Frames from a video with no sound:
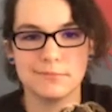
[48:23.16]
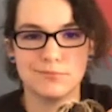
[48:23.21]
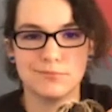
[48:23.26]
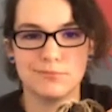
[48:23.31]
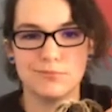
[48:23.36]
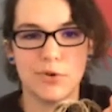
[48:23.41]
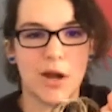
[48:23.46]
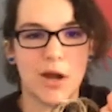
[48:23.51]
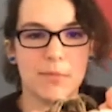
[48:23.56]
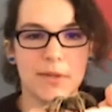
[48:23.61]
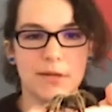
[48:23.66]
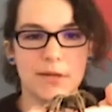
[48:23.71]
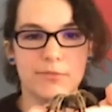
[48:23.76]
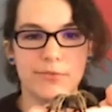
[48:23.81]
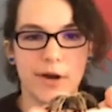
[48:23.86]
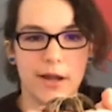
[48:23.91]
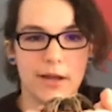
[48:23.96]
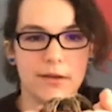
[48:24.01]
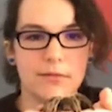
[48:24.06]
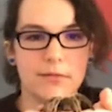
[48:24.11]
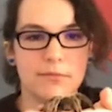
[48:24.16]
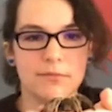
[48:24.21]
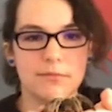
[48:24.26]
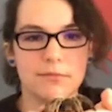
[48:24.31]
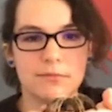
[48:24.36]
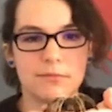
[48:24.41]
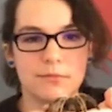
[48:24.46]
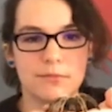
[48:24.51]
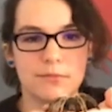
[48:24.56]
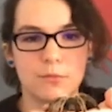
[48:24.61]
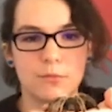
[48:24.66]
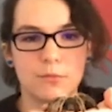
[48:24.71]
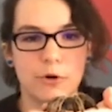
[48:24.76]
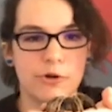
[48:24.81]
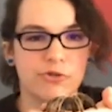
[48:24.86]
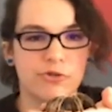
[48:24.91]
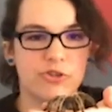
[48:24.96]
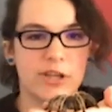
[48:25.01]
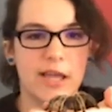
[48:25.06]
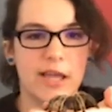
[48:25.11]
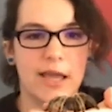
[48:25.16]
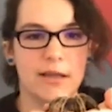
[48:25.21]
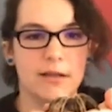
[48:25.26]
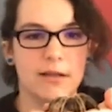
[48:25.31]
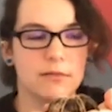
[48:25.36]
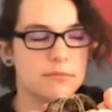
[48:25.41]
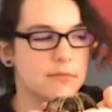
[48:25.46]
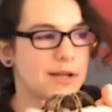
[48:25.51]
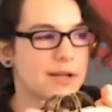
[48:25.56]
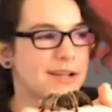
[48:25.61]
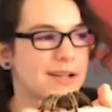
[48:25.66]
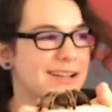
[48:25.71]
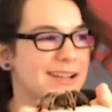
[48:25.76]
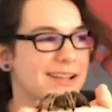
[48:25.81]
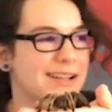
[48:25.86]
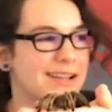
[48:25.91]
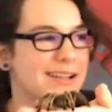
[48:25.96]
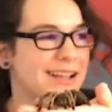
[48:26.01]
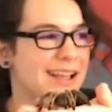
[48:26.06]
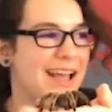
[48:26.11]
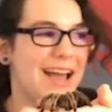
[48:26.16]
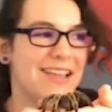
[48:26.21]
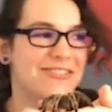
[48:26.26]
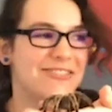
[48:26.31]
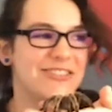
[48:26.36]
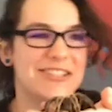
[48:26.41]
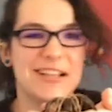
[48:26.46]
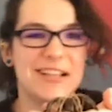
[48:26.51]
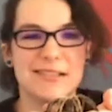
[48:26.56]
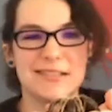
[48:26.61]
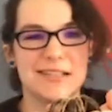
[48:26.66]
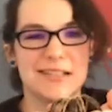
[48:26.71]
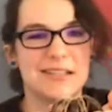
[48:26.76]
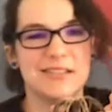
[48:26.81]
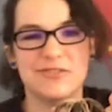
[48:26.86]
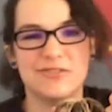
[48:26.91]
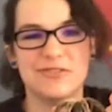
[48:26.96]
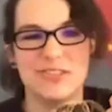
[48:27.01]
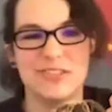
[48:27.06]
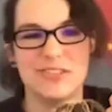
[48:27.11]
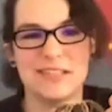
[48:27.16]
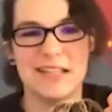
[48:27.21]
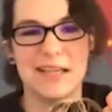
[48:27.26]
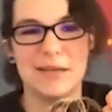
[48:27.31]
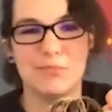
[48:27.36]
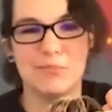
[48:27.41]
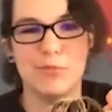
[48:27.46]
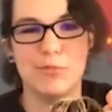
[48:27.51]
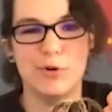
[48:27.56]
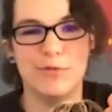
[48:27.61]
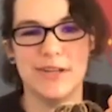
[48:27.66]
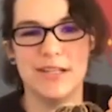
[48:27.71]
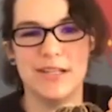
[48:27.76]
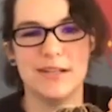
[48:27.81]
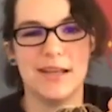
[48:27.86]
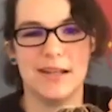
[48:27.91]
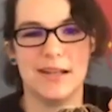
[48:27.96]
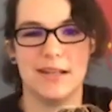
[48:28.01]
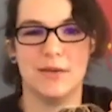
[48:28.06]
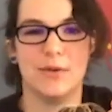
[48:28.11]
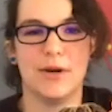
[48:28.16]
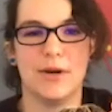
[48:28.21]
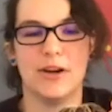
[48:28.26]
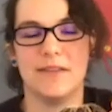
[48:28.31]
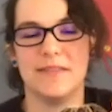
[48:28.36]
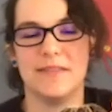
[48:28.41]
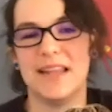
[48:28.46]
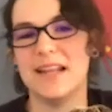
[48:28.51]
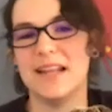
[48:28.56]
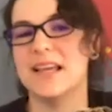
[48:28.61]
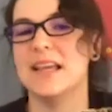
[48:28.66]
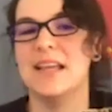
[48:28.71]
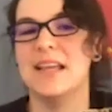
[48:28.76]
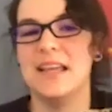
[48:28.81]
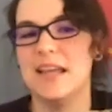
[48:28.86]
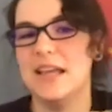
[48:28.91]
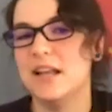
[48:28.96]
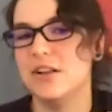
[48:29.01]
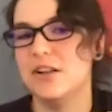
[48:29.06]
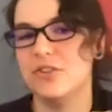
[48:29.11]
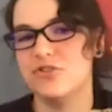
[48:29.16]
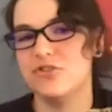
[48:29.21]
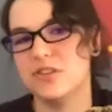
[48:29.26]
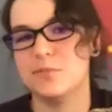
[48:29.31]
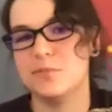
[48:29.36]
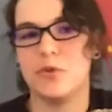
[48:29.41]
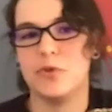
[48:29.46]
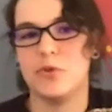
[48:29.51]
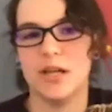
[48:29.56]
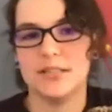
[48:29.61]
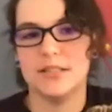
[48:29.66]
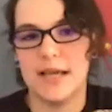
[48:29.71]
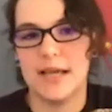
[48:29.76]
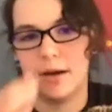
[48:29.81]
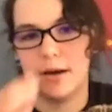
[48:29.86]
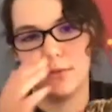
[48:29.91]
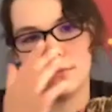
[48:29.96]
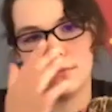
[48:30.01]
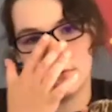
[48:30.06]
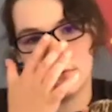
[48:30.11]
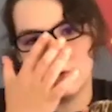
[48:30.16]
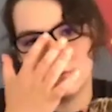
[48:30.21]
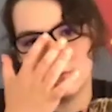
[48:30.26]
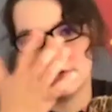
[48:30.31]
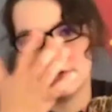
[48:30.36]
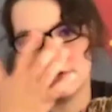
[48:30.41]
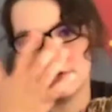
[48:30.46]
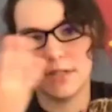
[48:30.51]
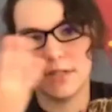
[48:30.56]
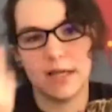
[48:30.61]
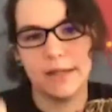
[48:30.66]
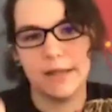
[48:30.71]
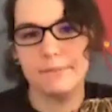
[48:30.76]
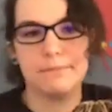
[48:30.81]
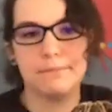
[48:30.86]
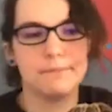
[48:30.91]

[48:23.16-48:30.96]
Probably right where she ate. She doesn't like move it anywhere, and then it'll just break down over time.